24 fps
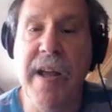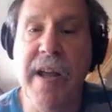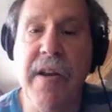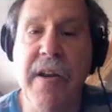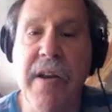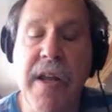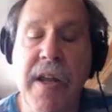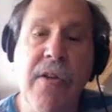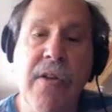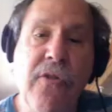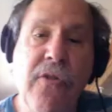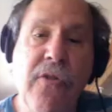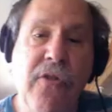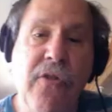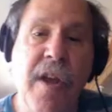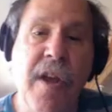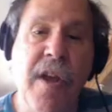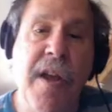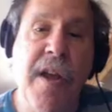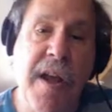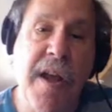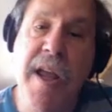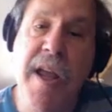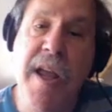is
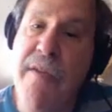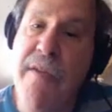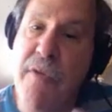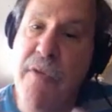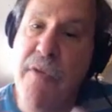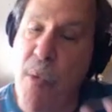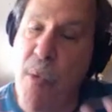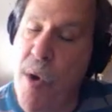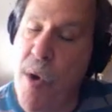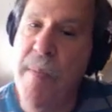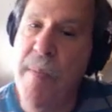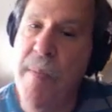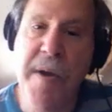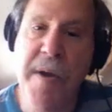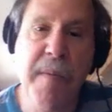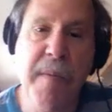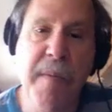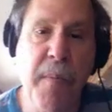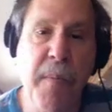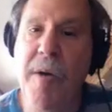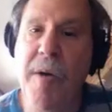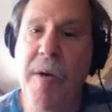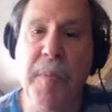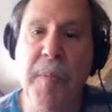if you want to be a
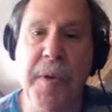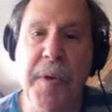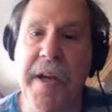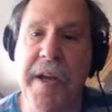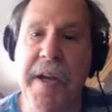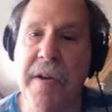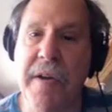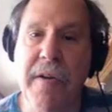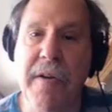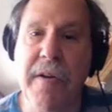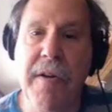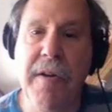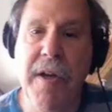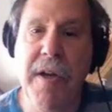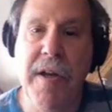ball player,